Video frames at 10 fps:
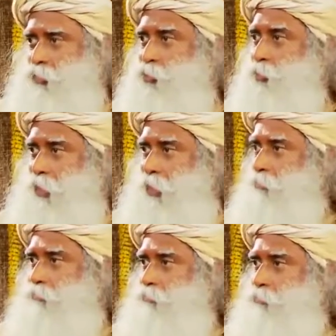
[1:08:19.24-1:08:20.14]
you will
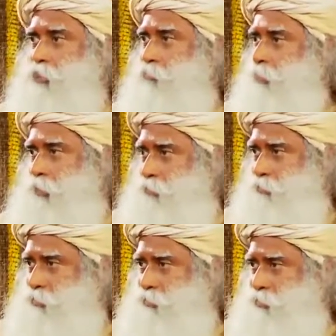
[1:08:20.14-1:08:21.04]
have big
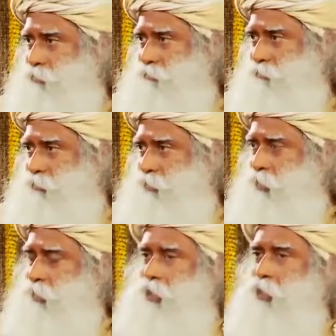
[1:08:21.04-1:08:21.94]
problems.
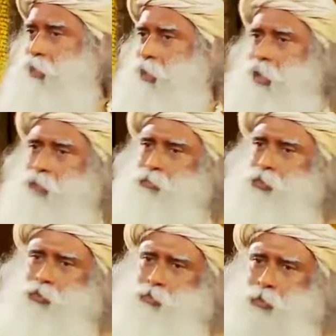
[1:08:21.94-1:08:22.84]
And how will
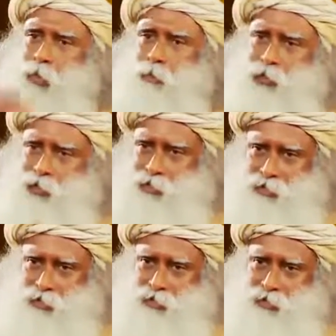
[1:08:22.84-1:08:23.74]
you
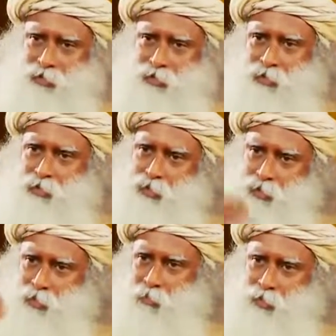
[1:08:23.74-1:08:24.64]
populate
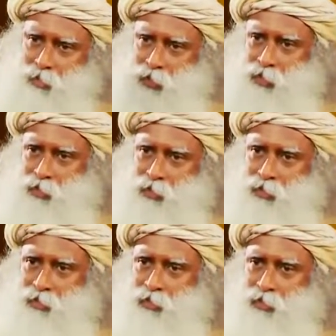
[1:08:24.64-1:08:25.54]
these
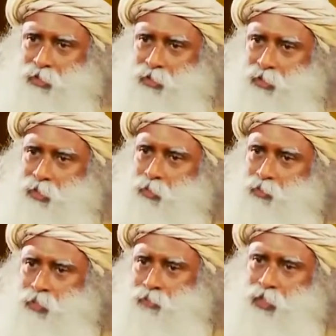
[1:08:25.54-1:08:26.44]
positions
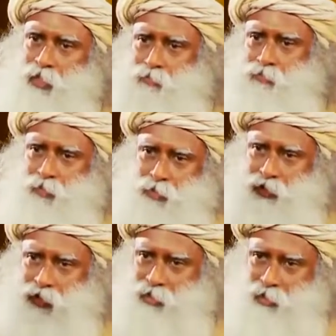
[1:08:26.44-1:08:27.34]
which will enforce
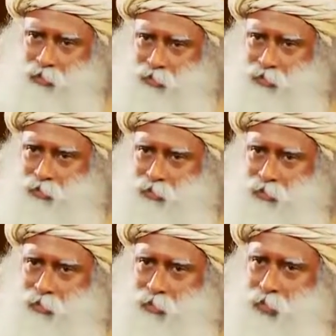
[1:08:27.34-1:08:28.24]
these laws?
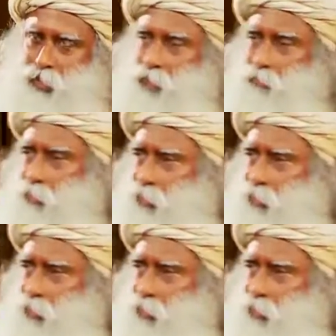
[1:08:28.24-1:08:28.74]
If